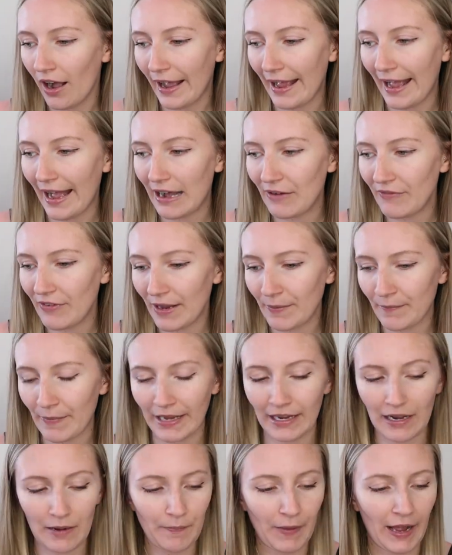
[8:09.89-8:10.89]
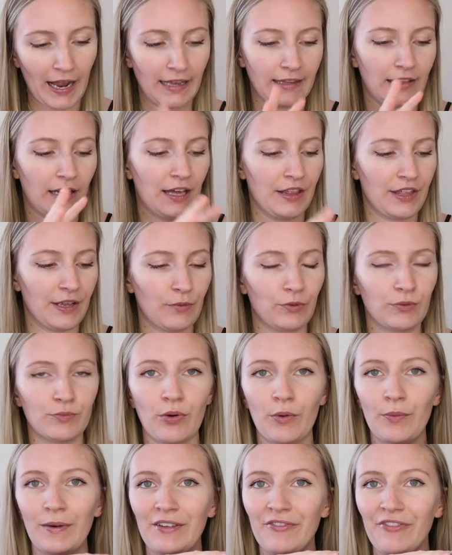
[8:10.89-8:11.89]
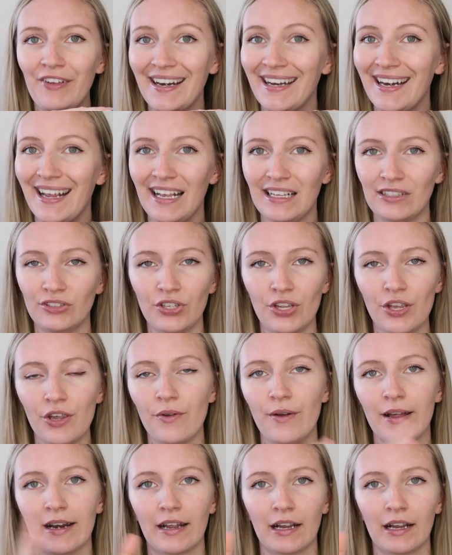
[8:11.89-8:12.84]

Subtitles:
I have a makeup bag that I think would probably fit in here too,